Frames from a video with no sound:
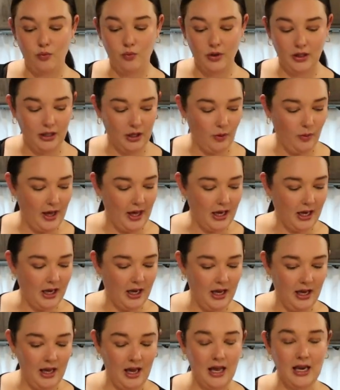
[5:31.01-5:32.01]
really quick
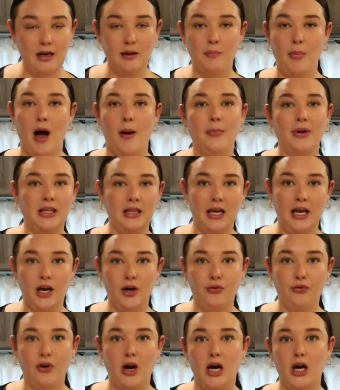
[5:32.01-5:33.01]
and pop it in the
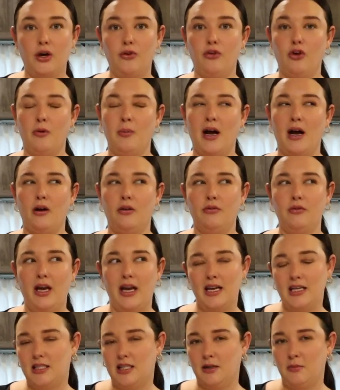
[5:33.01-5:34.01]
air fryer for about
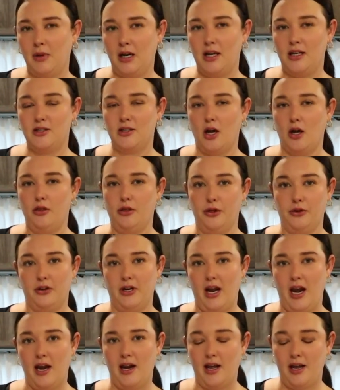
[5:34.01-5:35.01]
18 minutes on
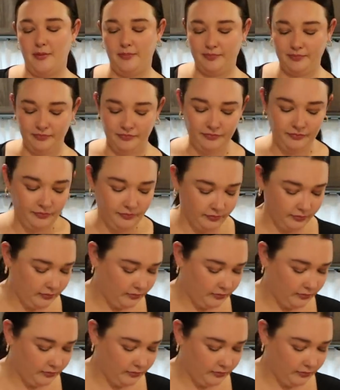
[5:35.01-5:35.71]
380.